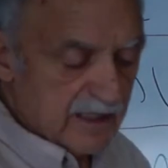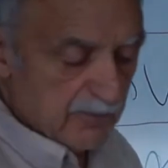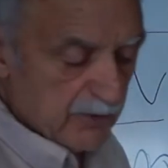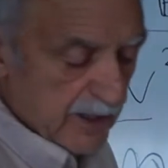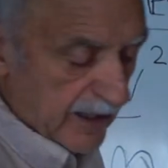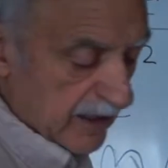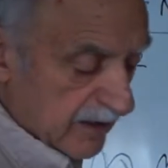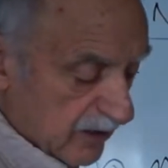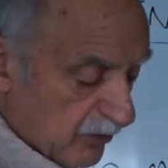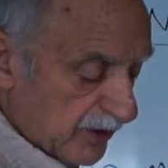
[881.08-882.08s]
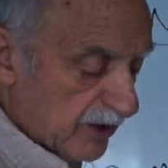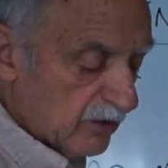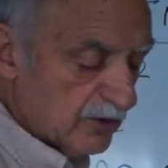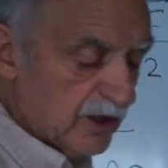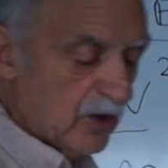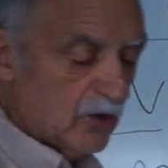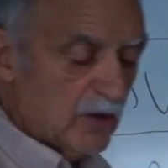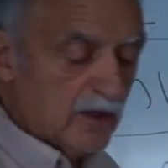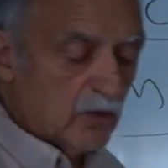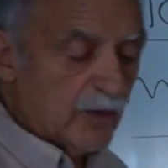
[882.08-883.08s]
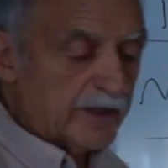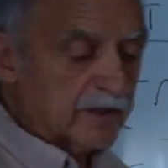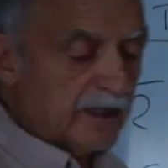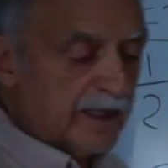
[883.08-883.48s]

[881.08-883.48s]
up in that we don't know whether